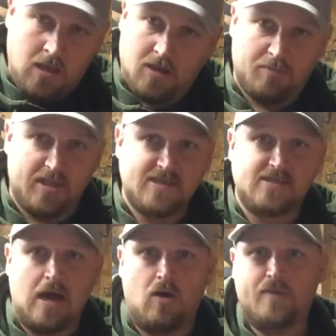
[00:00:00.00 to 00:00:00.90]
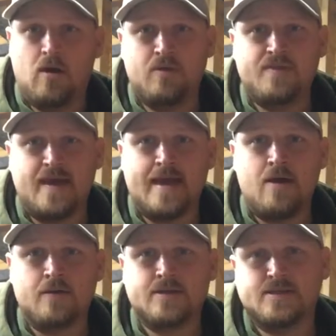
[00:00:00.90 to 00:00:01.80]
Complete saw. The only thing
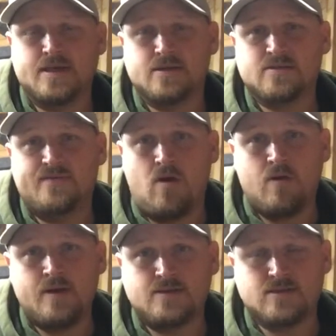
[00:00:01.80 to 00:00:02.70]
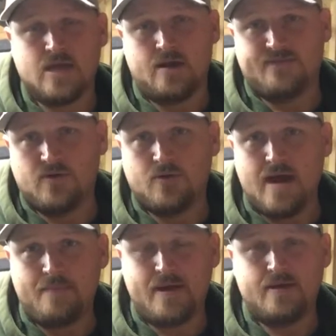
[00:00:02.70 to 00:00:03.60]
on it that's Husqvarna is it's got a full
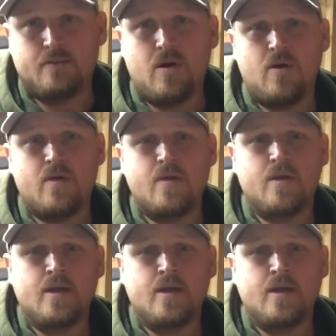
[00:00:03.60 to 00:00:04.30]
wrap handlebar.